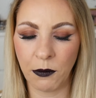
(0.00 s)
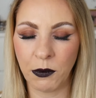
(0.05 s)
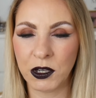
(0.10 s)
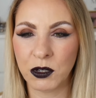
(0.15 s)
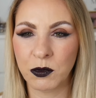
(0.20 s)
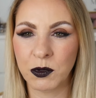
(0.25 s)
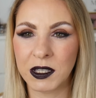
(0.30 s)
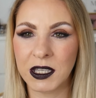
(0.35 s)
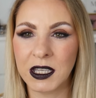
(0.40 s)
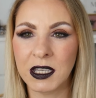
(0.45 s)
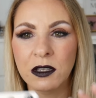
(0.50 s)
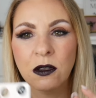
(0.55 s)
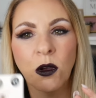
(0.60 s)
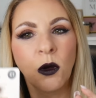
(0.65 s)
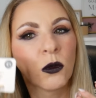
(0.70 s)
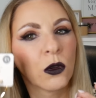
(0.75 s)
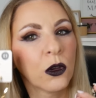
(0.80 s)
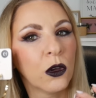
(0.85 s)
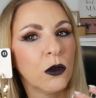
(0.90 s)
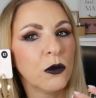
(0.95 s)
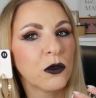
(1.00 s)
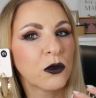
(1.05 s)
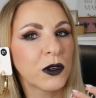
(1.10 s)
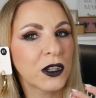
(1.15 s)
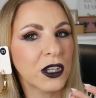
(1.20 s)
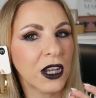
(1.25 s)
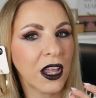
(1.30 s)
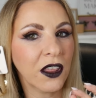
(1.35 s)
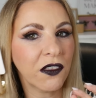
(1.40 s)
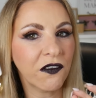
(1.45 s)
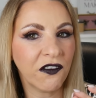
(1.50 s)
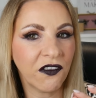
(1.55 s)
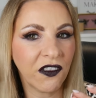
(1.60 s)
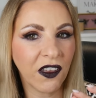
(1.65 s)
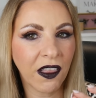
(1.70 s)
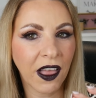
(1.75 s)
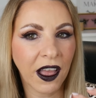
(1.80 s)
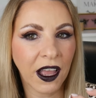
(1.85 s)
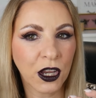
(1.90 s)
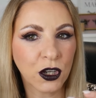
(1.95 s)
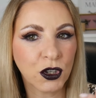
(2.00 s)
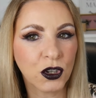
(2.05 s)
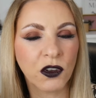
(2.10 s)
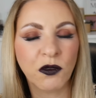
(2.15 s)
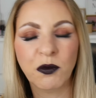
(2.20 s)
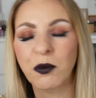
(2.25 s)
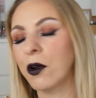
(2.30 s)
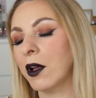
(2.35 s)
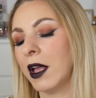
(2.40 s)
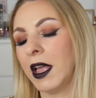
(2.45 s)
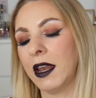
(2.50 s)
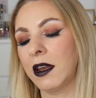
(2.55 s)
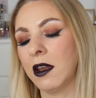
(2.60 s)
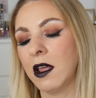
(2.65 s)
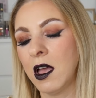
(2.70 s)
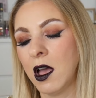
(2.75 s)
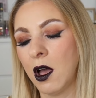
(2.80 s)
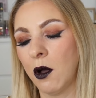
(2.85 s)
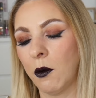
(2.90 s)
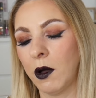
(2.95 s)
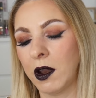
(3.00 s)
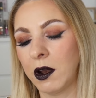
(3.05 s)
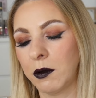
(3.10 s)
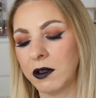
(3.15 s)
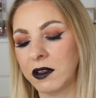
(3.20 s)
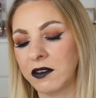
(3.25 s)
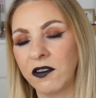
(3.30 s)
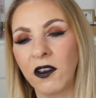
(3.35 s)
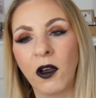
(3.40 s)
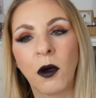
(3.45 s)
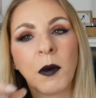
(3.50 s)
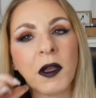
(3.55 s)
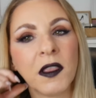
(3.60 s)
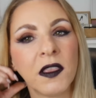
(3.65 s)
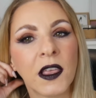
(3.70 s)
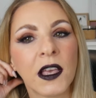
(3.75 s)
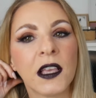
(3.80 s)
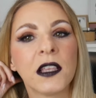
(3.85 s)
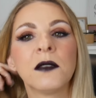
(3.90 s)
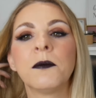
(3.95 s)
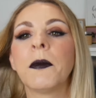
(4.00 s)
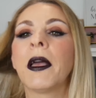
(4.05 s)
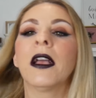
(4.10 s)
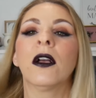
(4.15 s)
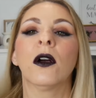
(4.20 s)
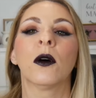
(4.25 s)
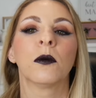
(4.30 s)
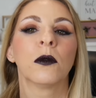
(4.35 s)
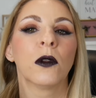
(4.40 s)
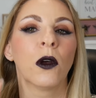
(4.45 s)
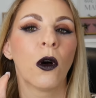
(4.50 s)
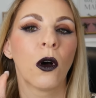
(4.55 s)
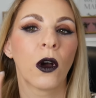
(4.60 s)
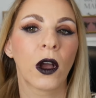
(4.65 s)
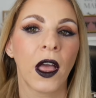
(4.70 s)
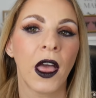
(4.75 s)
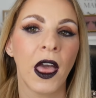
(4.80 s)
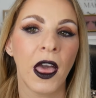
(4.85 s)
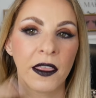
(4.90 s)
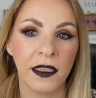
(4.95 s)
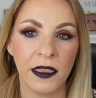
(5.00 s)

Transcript: which was these gold hoops, which I feel like I should have put in when I was filming this makeup look.